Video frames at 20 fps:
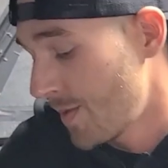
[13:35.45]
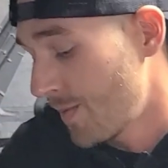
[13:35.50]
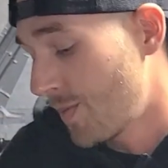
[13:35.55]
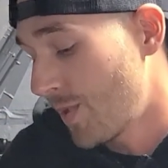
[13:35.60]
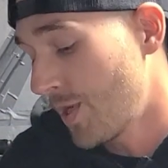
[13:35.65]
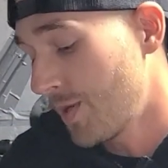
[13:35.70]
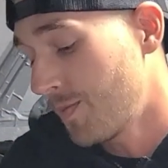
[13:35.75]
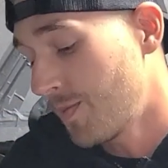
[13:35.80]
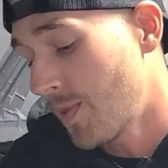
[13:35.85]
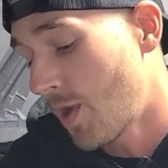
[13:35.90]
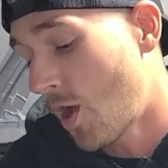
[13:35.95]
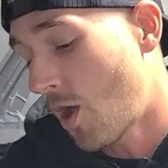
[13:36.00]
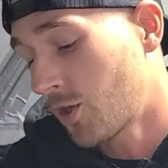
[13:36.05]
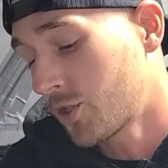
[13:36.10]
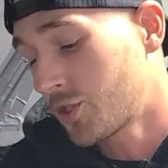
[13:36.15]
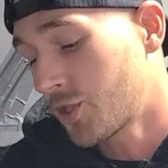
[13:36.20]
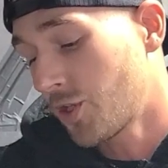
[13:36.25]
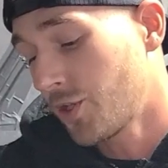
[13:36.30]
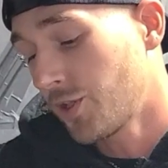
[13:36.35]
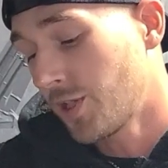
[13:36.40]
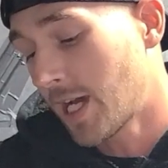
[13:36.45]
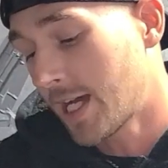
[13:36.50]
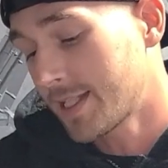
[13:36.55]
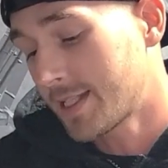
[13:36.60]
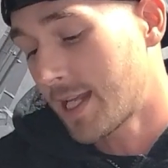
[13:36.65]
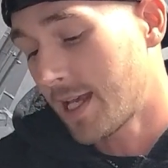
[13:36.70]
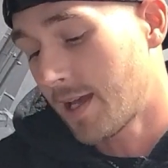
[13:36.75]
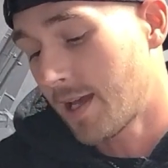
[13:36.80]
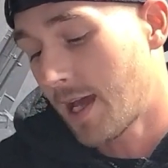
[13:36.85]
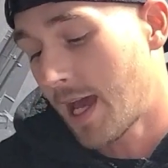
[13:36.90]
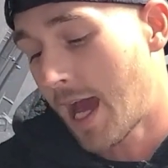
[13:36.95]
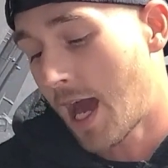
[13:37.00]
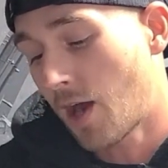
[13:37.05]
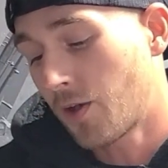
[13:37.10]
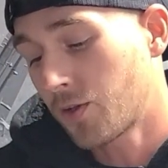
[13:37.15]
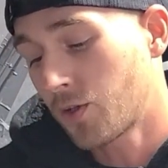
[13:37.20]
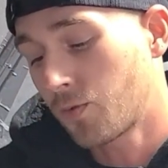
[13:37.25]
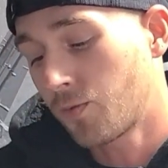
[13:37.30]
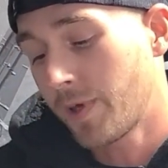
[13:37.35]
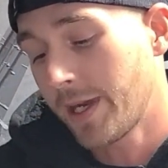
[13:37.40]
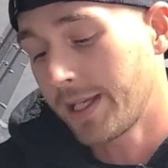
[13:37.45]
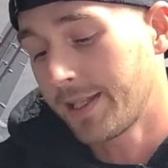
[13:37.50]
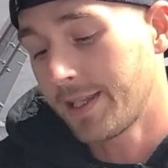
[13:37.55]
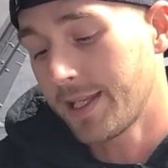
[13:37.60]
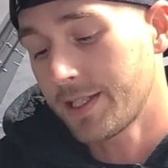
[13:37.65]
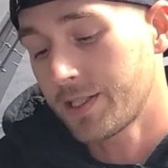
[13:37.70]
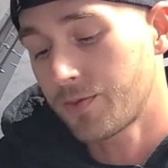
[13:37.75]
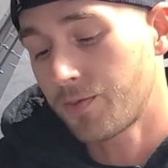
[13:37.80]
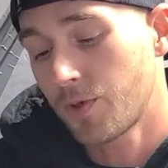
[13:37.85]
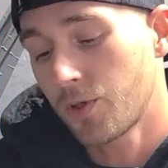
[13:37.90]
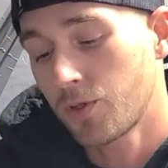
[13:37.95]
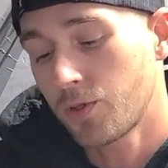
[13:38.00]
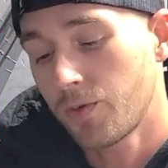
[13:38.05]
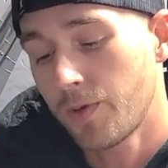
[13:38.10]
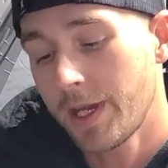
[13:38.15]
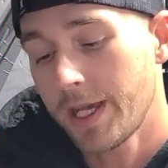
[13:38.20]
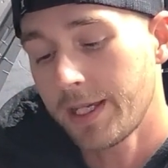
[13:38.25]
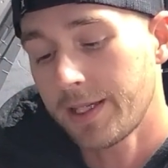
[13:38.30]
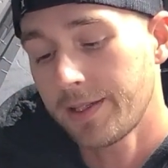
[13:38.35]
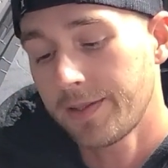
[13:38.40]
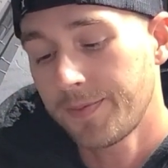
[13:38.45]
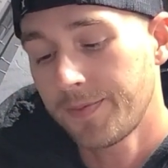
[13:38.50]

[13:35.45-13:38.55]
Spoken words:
But I'll show you guys how to rig this real quick,